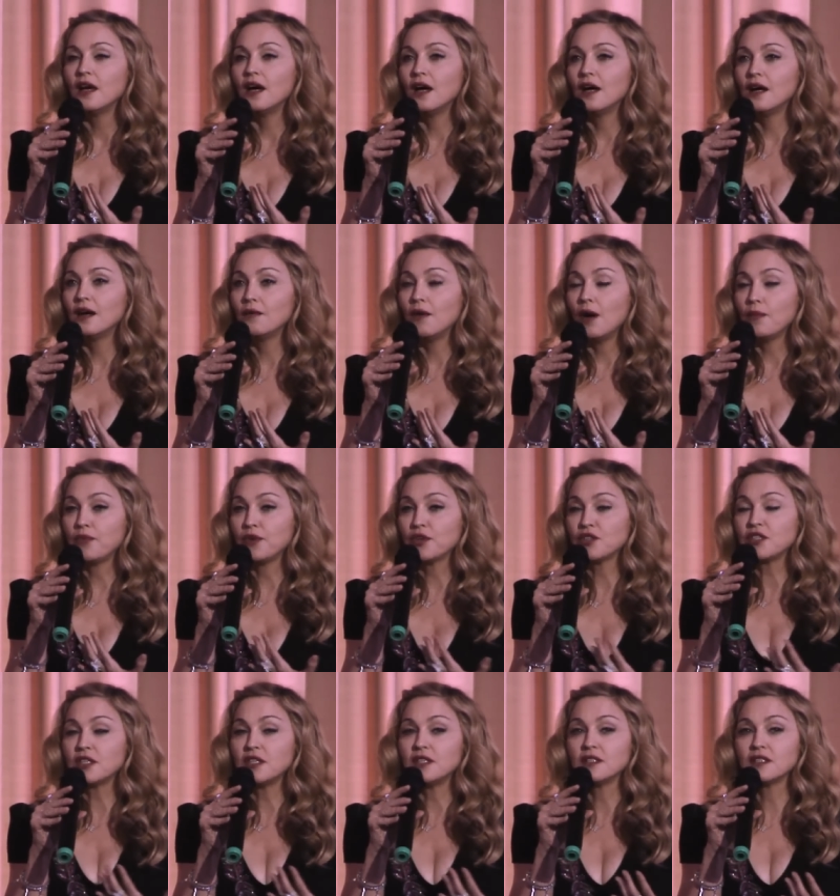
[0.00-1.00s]
uh, a
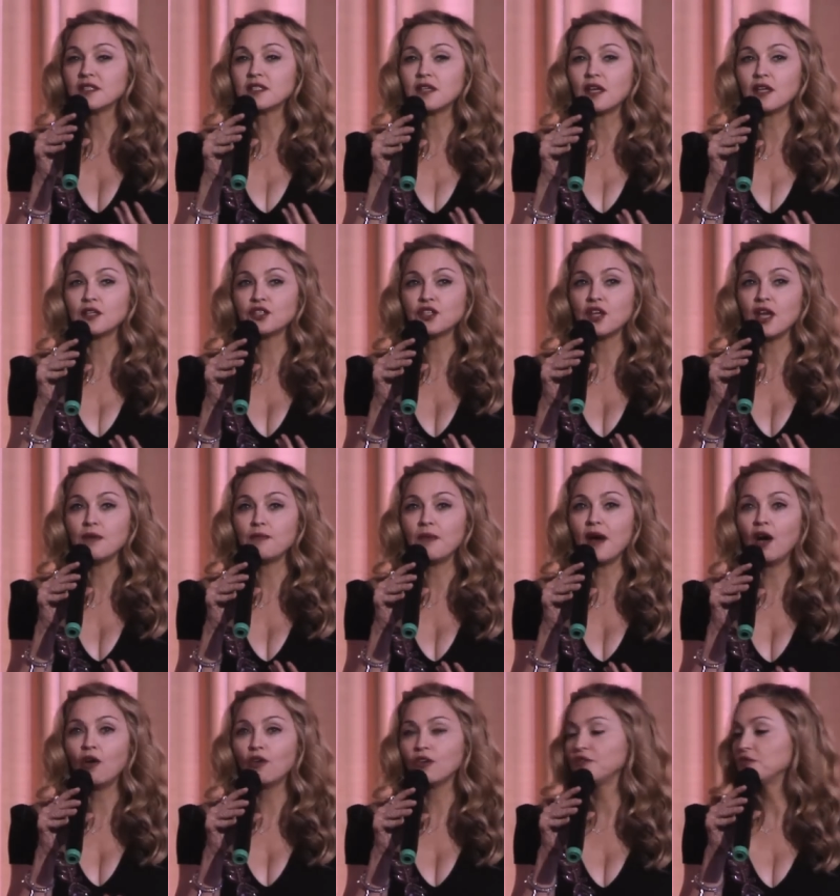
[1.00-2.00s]
person in such a
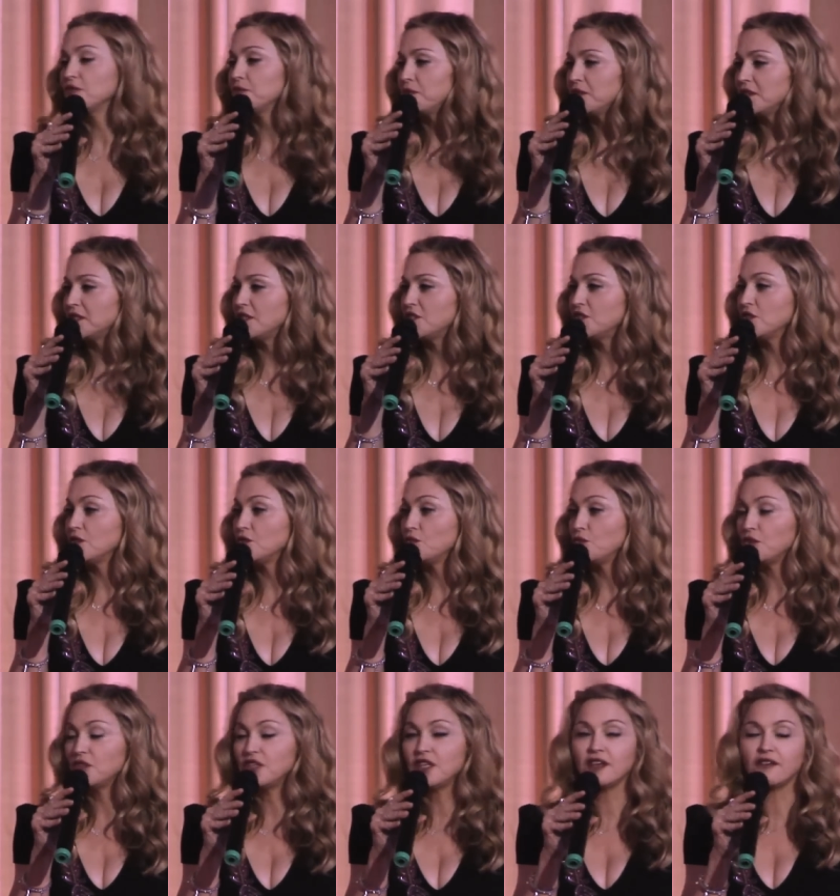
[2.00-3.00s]
powerful position
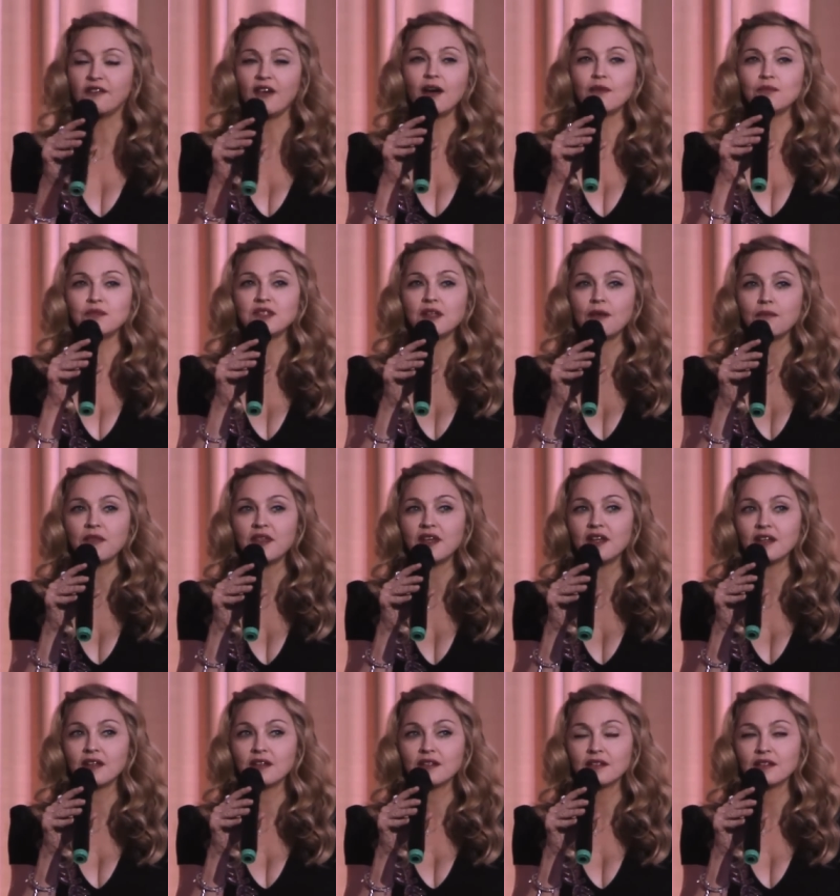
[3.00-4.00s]
would give up something